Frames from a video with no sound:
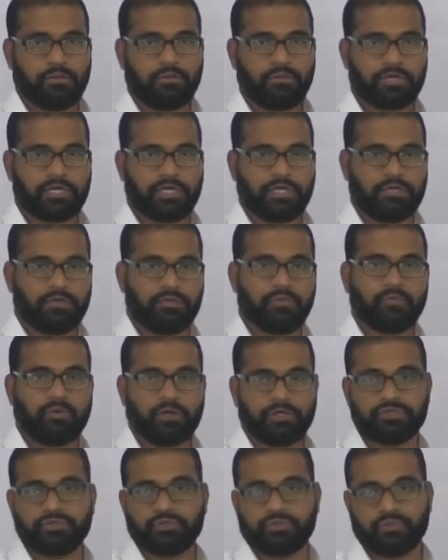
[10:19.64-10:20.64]
Okay,
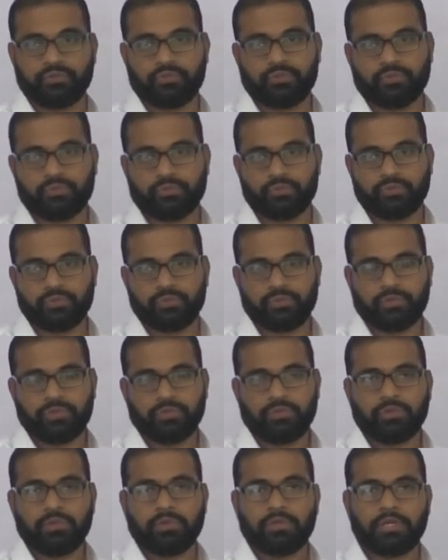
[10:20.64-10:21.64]
what to do?
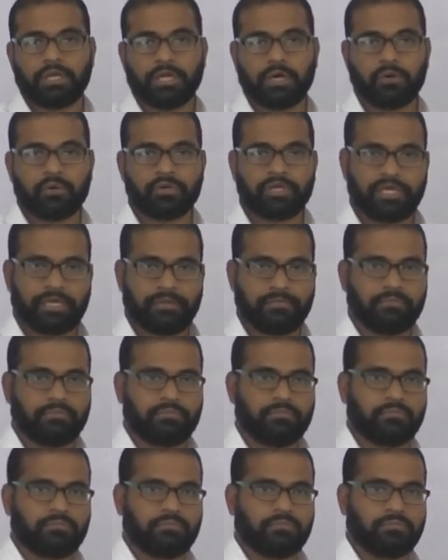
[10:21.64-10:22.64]
Now
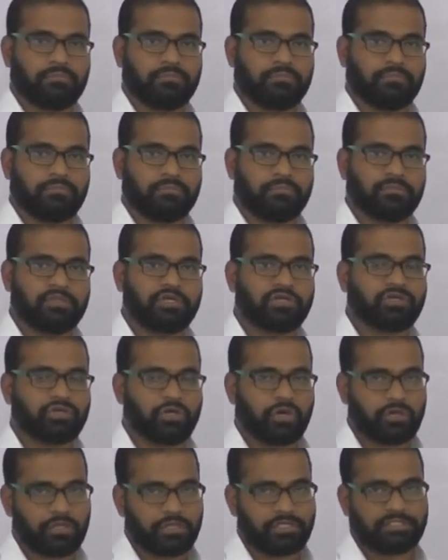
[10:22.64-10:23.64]
came the
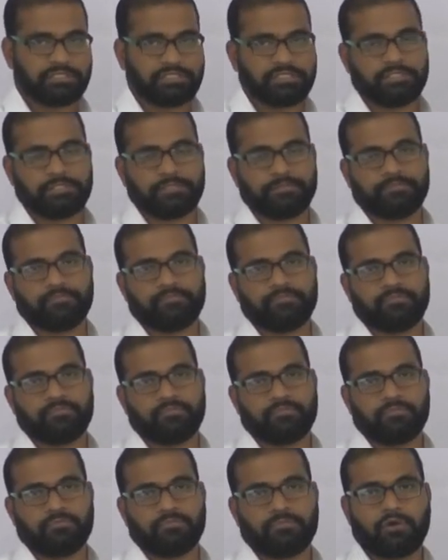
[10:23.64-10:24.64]
tolerance
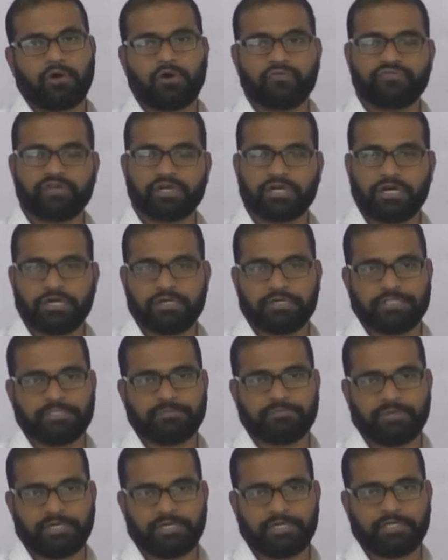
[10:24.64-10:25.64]
of the
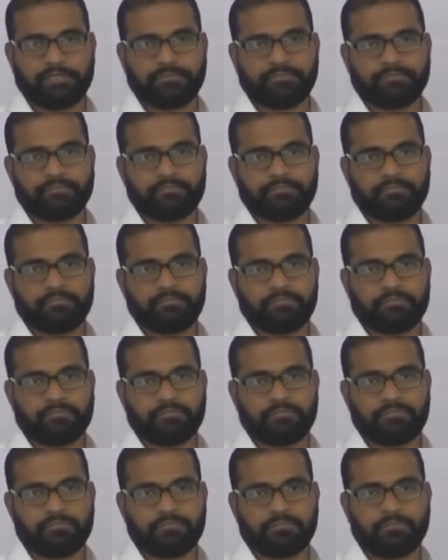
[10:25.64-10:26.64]
Congress party.
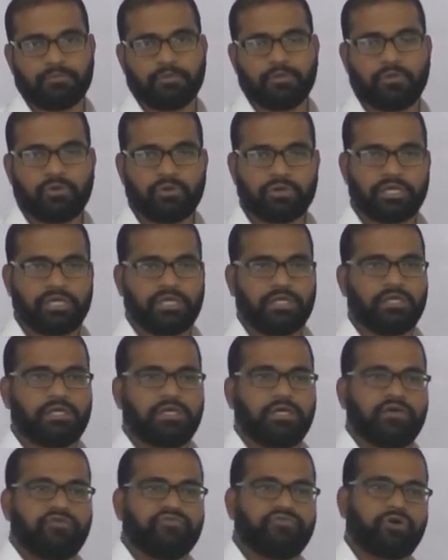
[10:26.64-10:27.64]

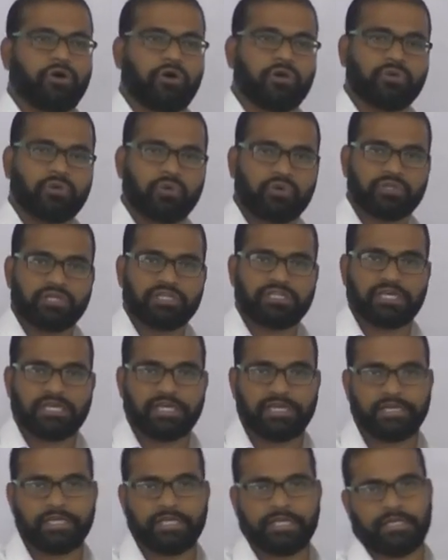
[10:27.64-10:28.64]
Okay, we all know that
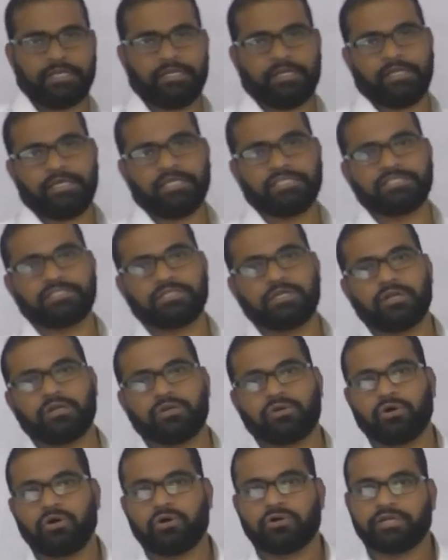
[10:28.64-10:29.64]
the Indian
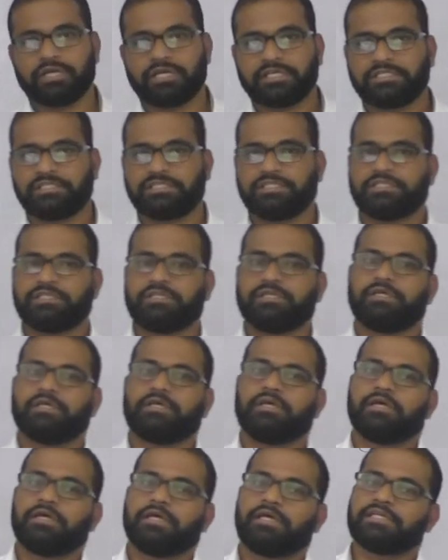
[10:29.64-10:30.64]
National Congress
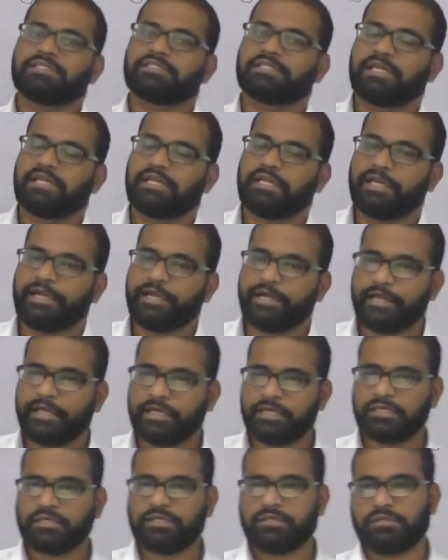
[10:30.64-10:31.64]
is the
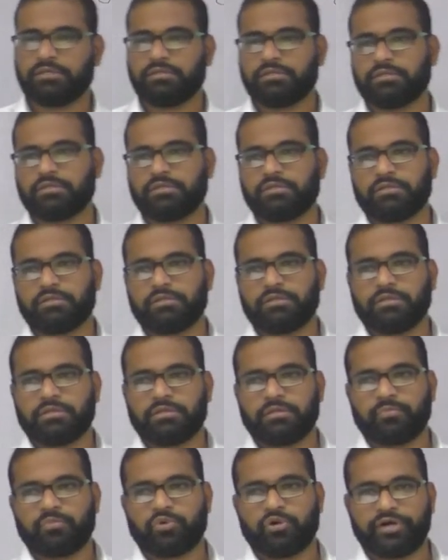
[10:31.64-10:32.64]
leading
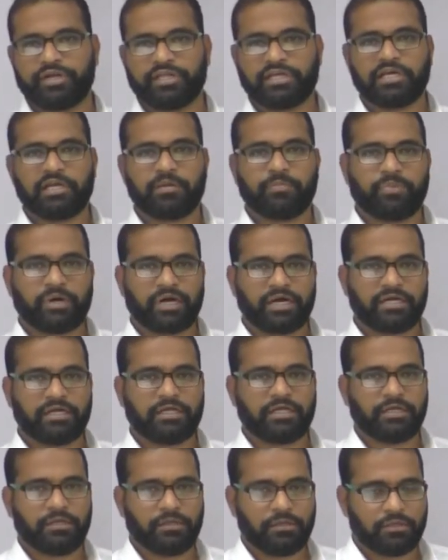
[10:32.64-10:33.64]
political
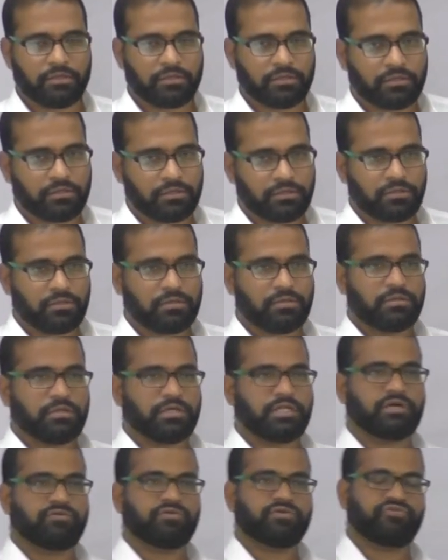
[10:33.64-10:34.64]
party
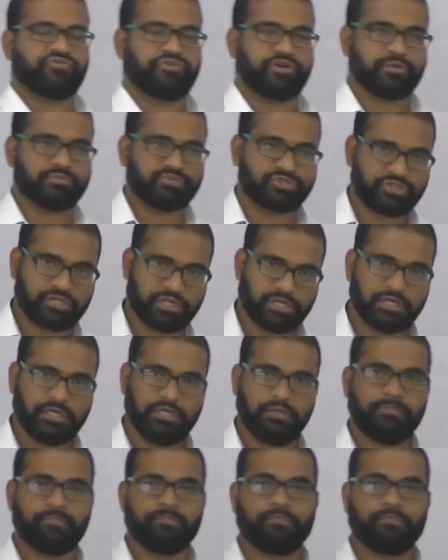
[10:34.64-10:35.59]
in our freedom struggle